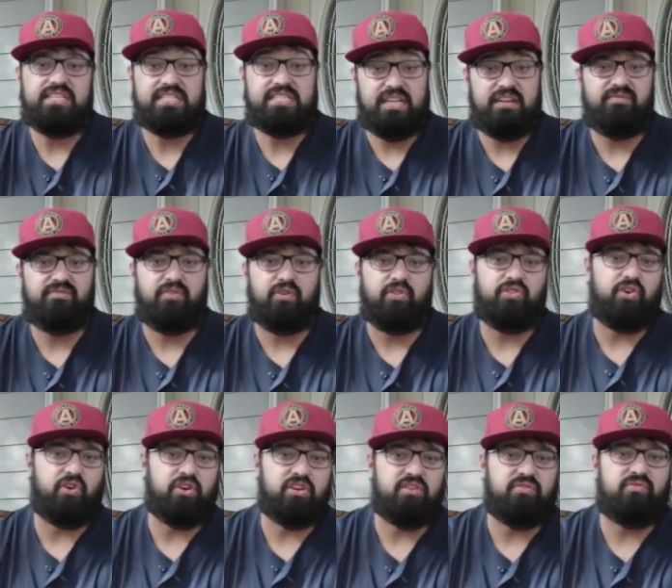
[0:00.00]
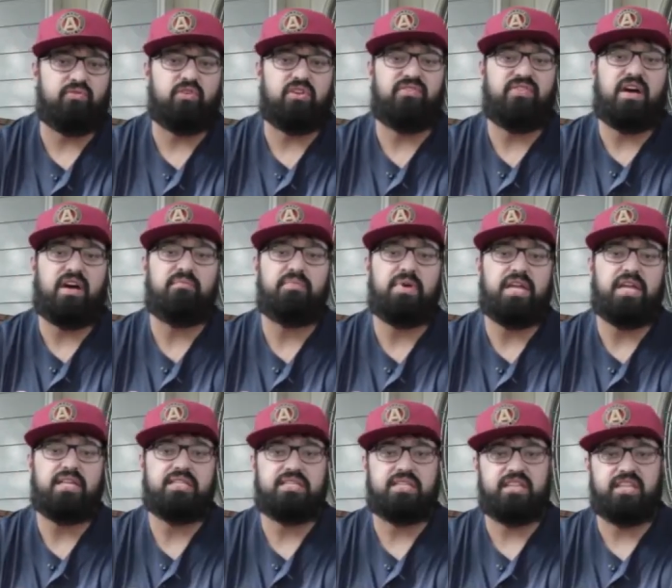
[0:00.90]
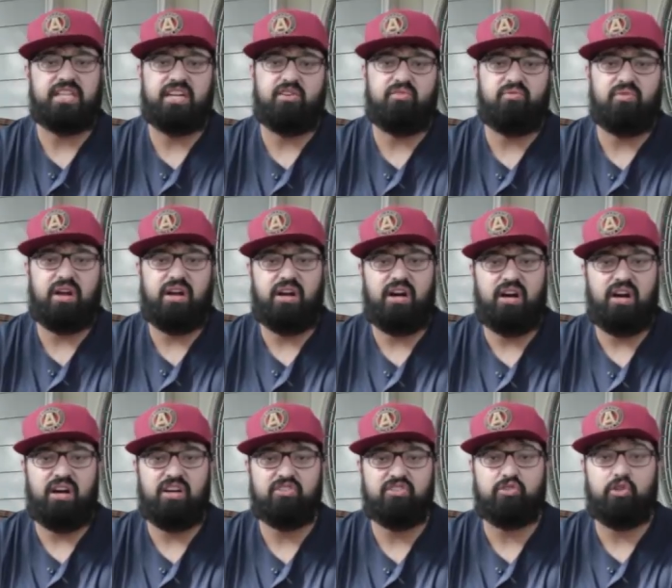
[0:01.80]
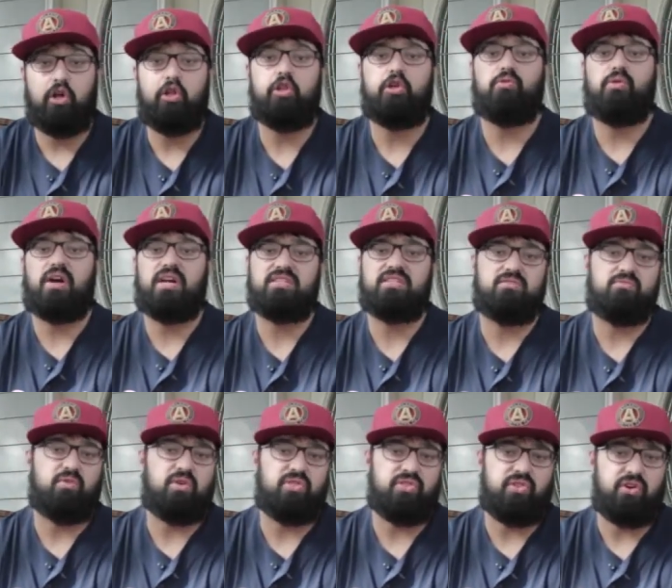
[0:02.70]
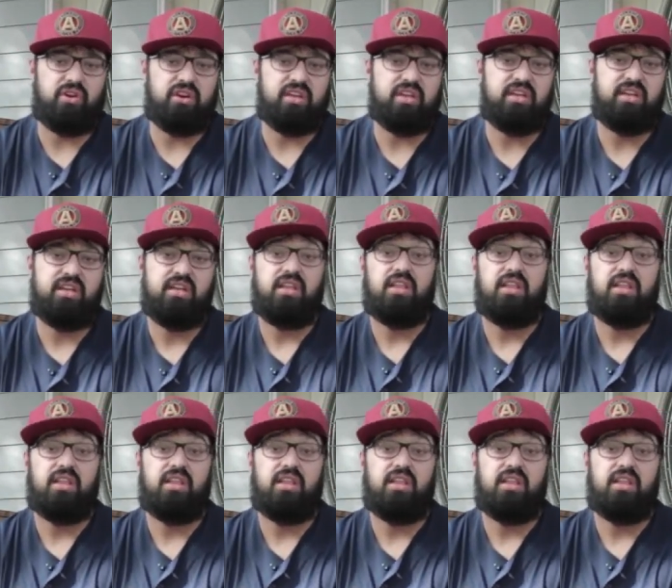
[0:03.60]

it sit for 30 or 45 minutes and let it uh, slowly rise to 130